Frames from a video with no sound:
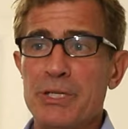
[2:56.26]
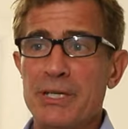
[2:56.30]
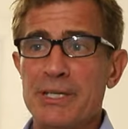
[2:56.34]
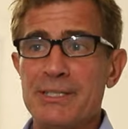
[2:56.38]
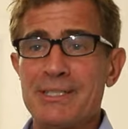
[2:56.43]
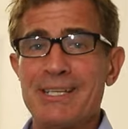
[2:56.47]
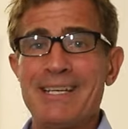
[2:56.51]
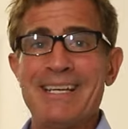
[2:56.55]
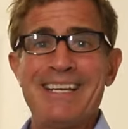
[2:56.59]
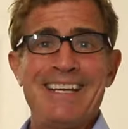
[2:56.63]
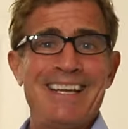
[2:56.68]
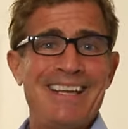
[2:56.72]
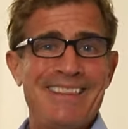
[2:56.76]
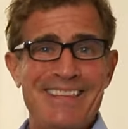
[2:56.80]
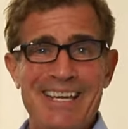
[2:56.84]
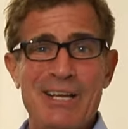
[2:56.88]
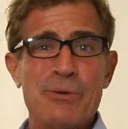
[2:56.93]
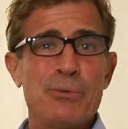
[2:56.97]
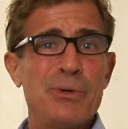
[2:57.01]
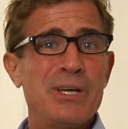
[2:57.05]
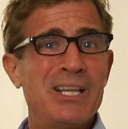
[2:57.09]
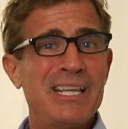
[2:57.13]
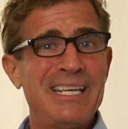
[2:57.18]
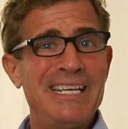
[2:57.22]
is they
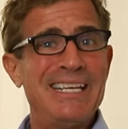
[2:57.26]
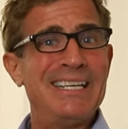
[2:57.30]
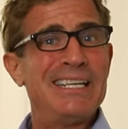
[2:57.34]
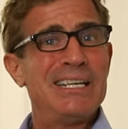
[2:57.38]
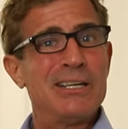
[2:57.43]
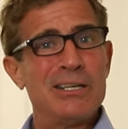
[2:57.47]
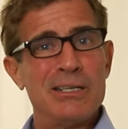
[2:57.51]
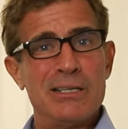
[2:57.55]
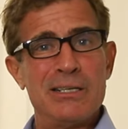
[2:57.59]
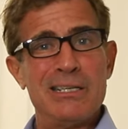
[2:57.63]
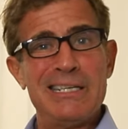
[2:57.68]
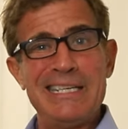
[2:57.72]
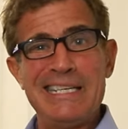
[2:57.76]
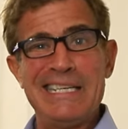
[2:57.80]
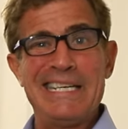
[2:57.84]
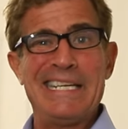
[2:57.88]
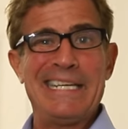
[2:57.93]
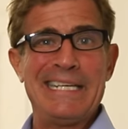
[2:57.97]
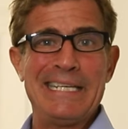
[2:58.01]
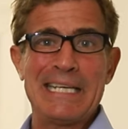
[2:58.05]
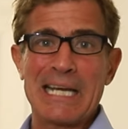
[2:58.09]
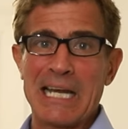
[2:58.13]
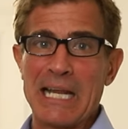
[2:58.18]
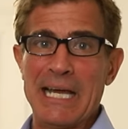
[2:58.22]
really
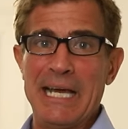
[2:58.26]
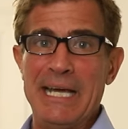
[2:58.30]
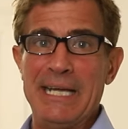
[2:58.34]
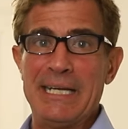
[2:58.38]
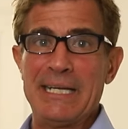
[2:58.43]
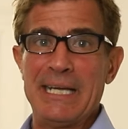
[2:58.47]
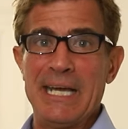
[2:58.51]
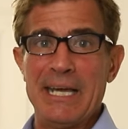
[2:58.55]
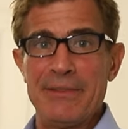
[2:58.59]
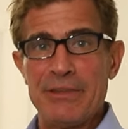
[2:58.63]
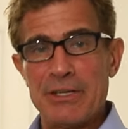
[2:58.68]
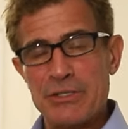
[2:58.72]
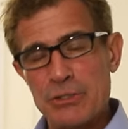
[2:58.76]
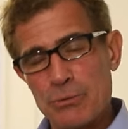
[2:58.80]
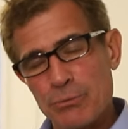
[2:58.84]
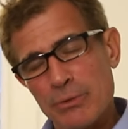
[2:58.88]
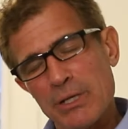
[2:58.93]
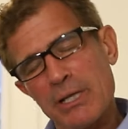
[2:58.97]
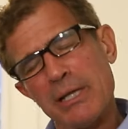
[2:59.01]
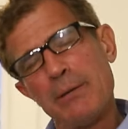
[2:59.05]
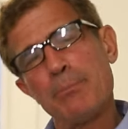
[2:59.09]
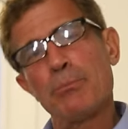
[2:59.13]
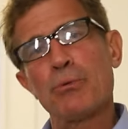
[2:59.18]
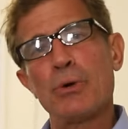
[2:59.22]
need light, and this
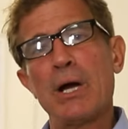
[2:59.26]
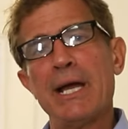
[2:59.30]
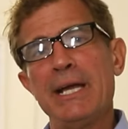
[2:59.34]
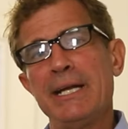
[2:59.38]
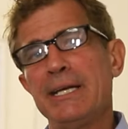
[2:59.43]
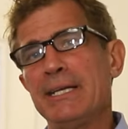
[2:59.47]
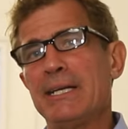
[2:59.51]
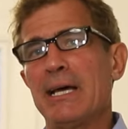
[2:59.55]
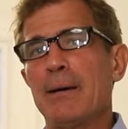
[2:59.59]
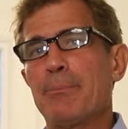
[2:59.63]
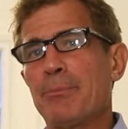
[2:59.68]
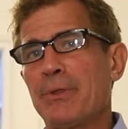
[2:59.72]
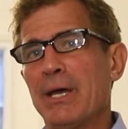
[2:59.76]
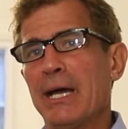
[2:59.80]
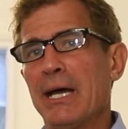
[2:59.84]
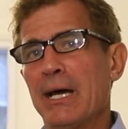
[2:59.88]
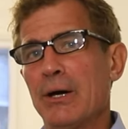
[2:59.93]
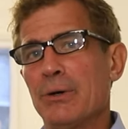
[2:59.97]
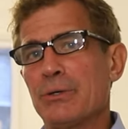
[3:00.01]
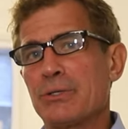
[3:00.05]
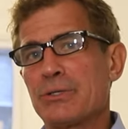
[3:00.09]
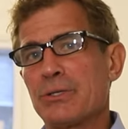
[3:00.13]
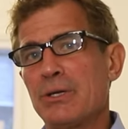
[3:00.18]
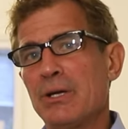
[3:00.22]
really brightened up the
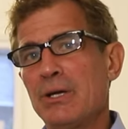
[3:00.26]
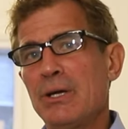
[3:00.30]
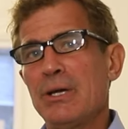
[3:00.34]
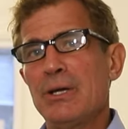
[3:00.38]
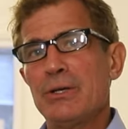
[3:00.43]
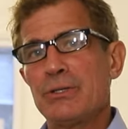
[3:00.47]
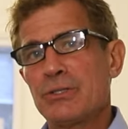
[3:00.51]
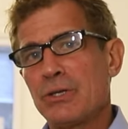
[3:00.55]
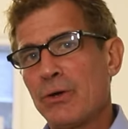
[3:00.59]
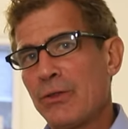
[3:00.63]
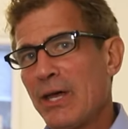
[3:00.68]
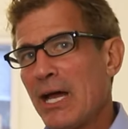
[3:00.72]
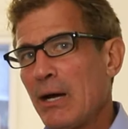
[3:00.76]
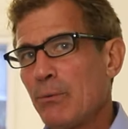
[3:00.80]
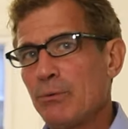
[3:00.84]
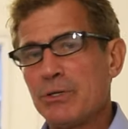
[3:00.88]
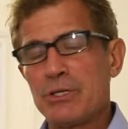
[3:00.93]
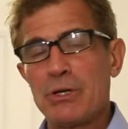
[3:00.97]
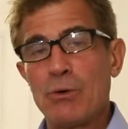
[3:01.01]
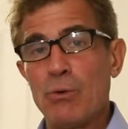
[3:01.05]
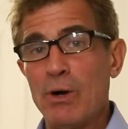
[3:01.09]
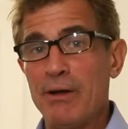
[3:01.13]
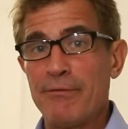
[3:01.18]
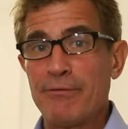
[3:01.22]
house. So that was,
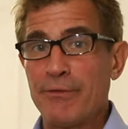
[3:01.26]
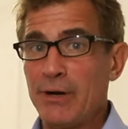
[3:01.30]
quite